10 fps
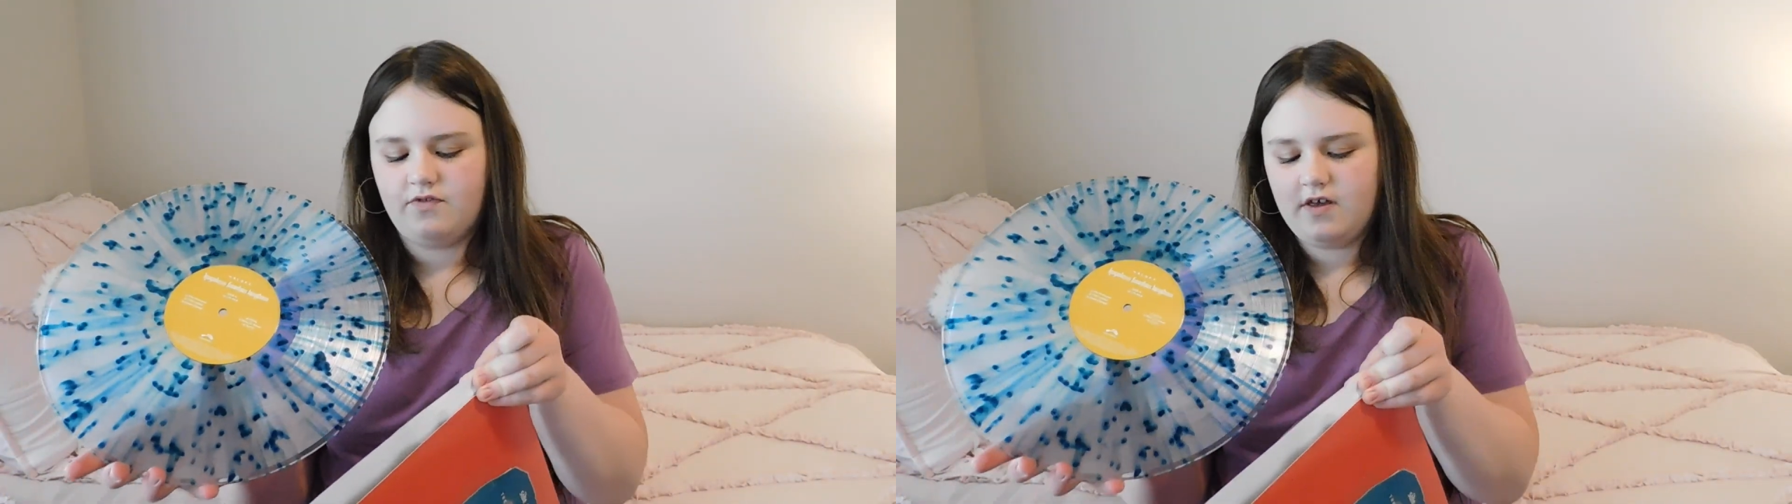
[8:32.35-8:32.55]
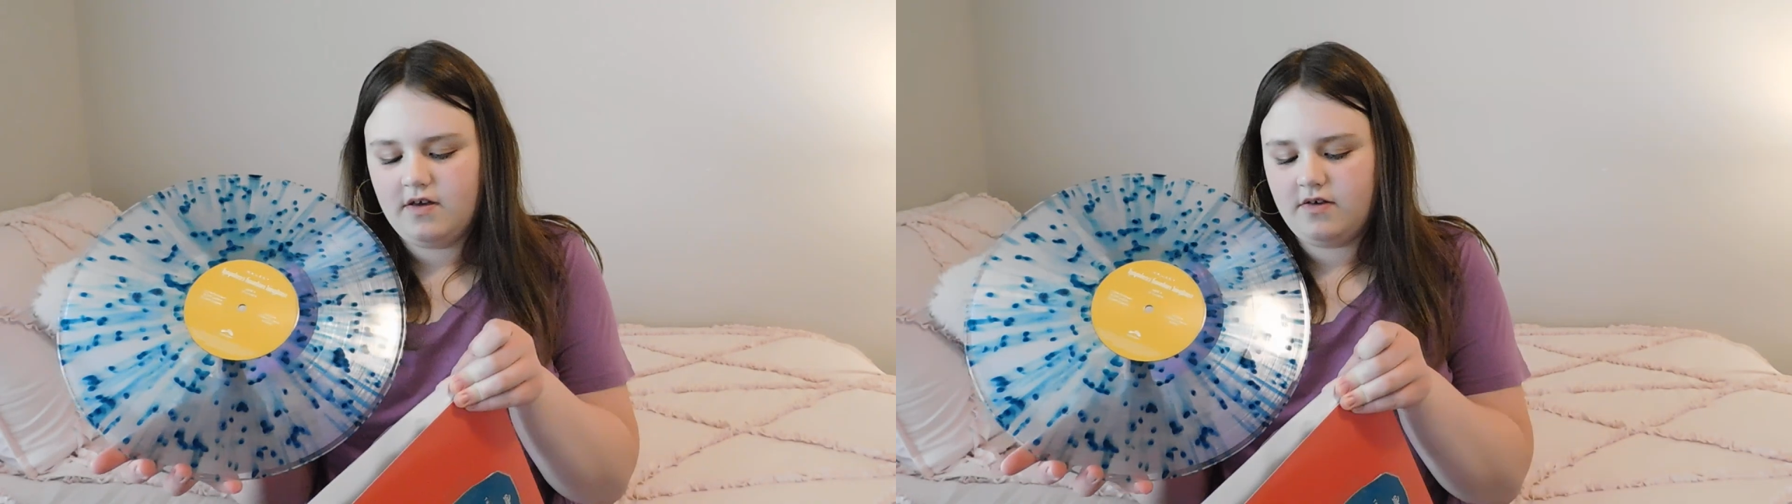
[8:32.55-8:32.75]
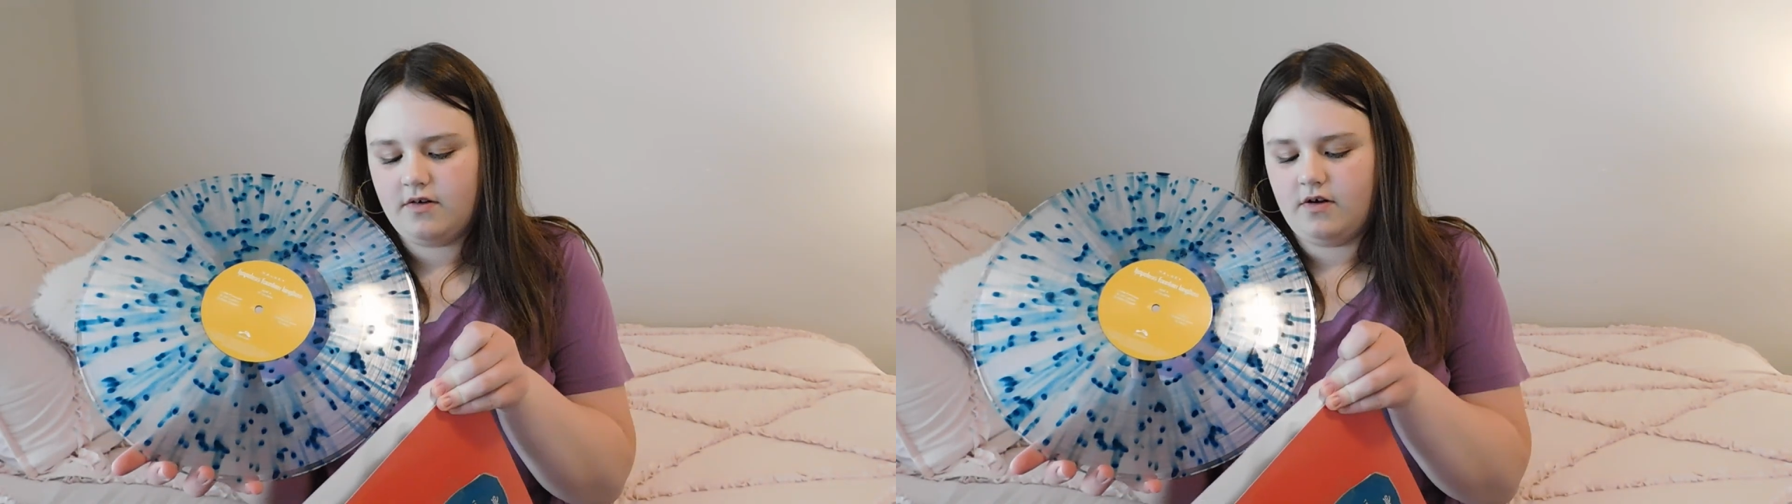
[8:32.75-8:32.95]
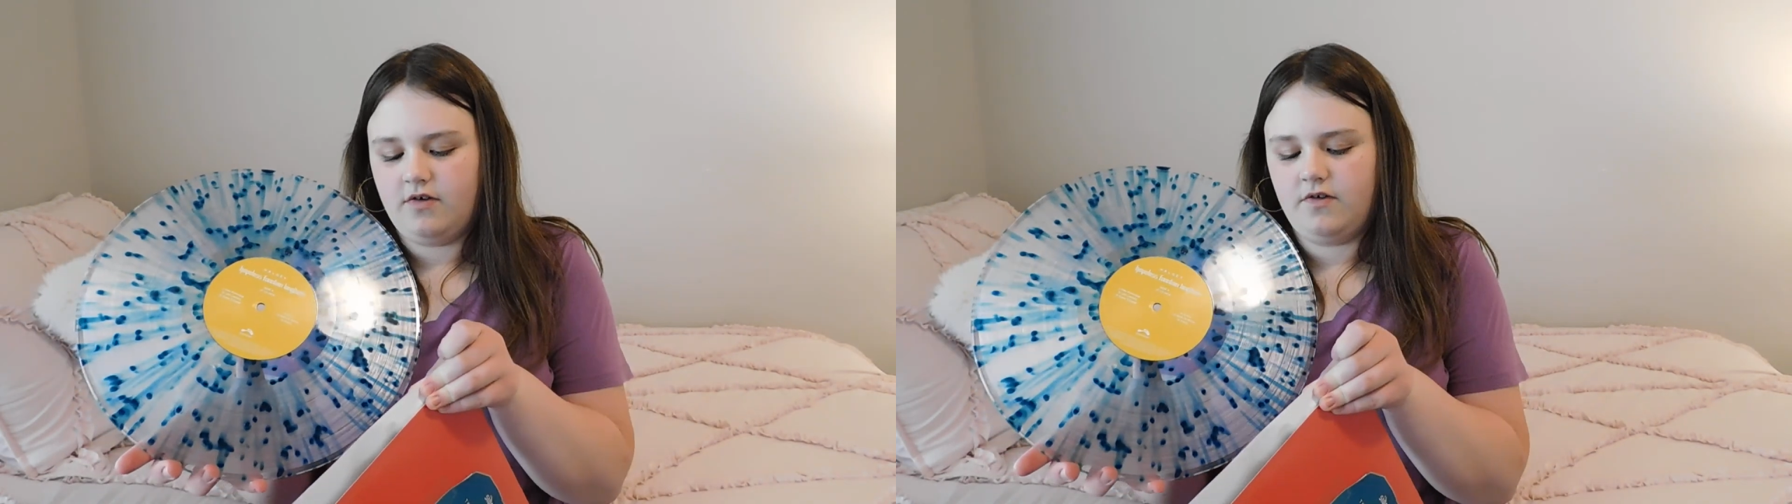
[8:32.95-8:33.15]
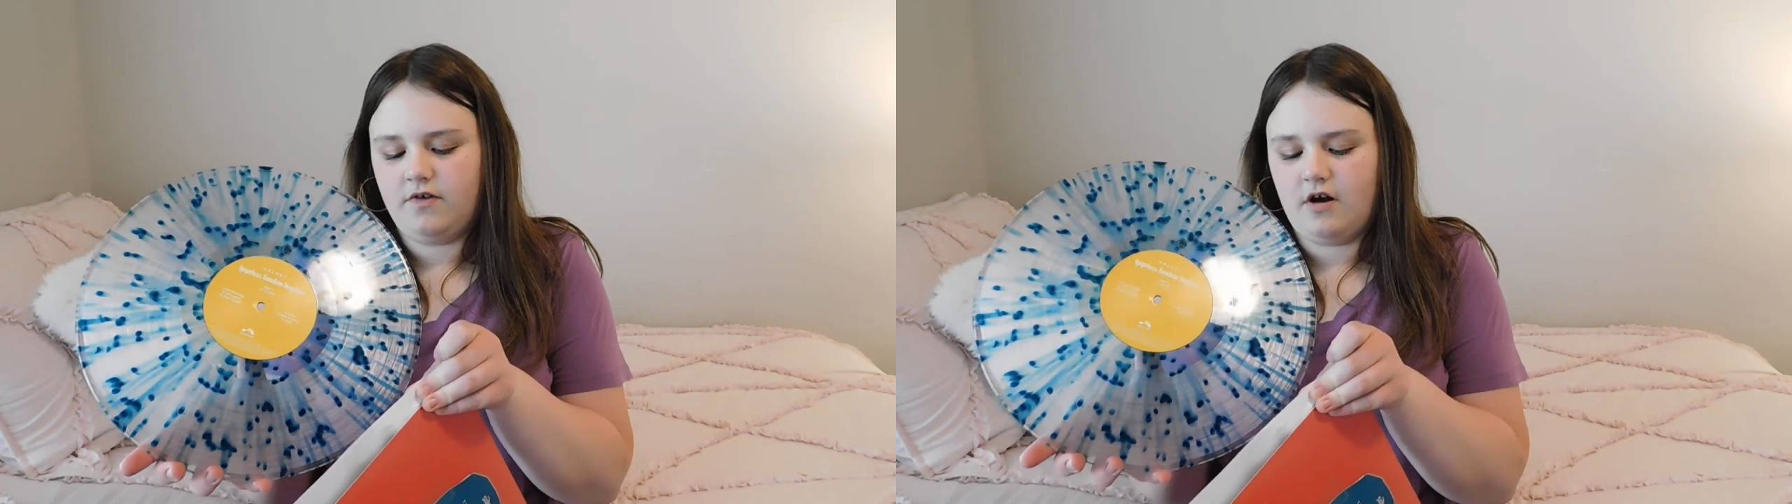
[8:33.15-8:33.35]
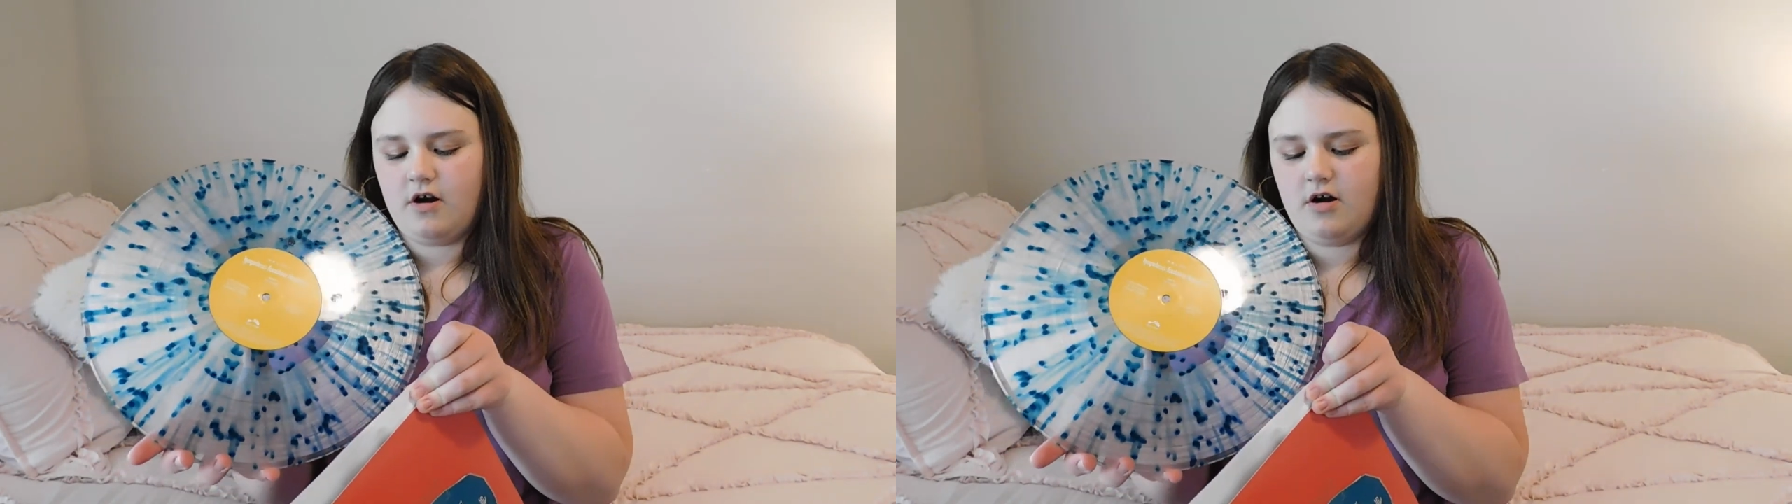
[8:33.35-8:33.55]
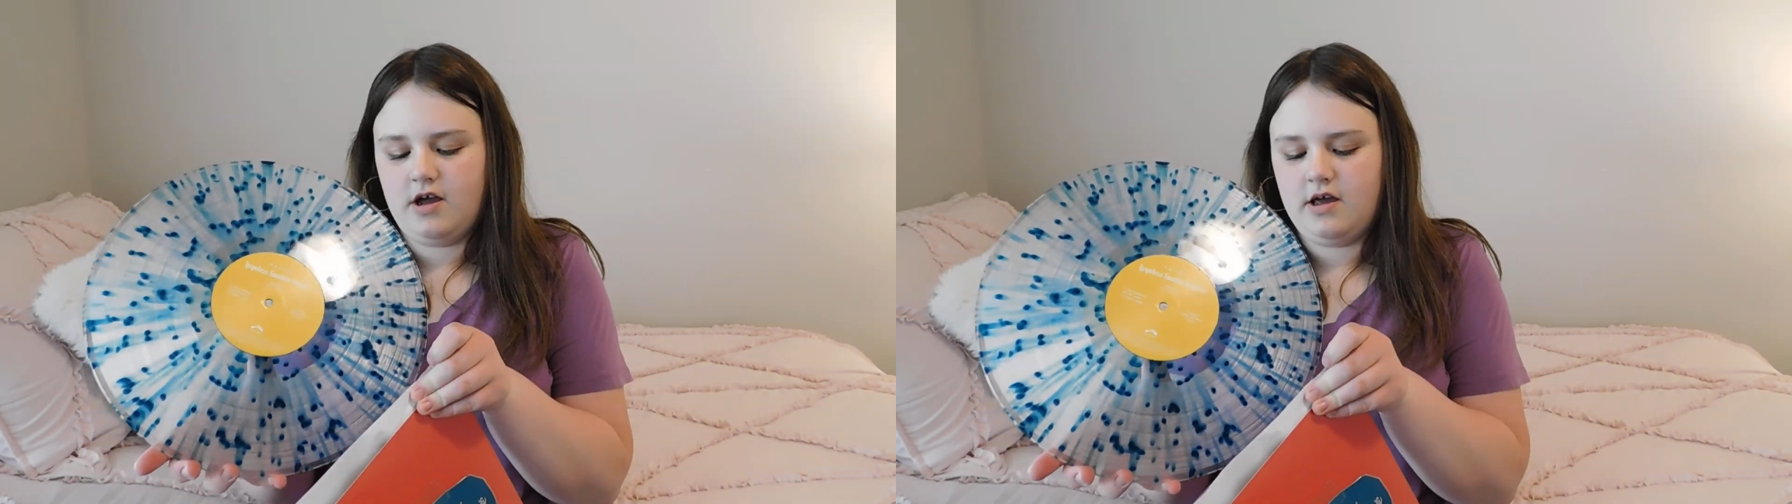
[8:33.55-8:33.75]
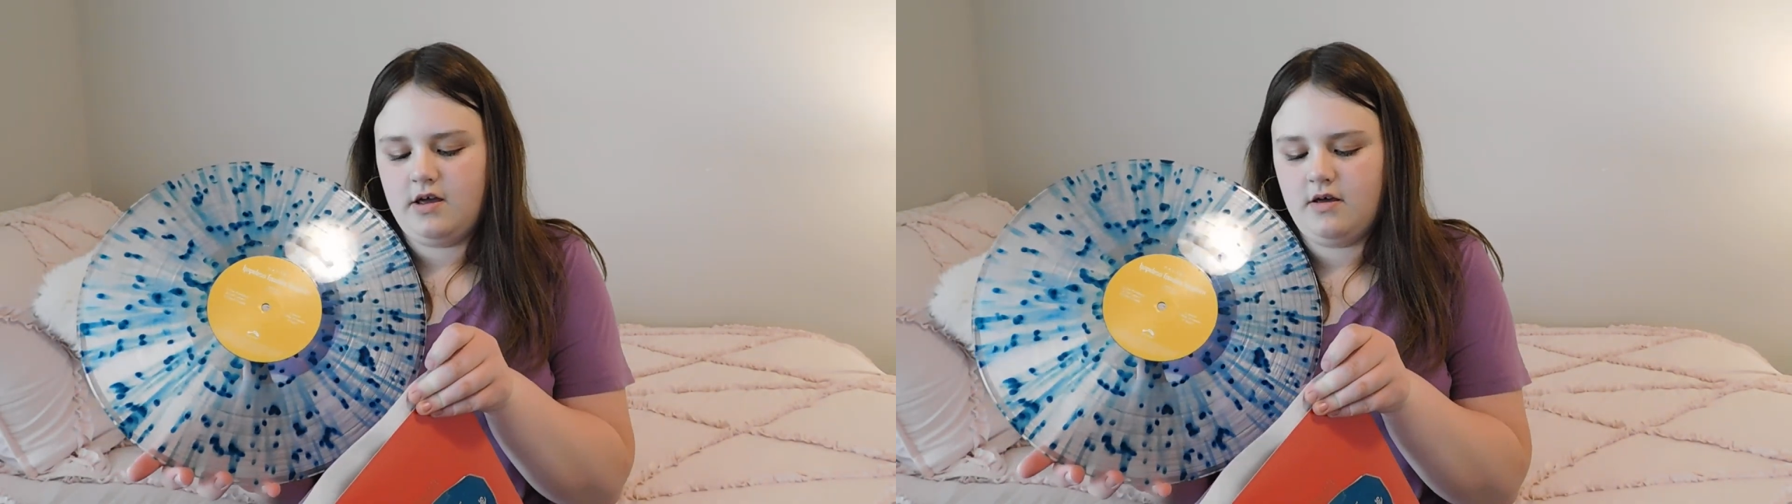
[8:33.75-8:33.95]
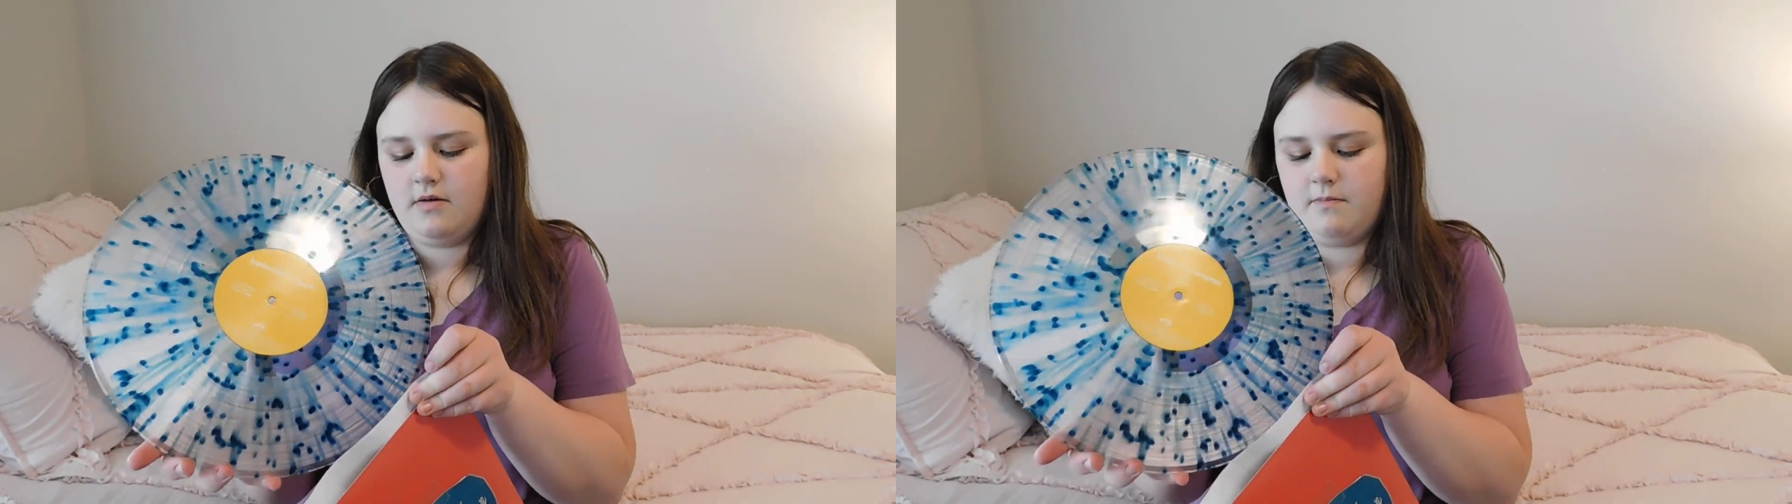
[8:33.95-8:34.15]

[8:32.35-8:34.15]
this are Sorry,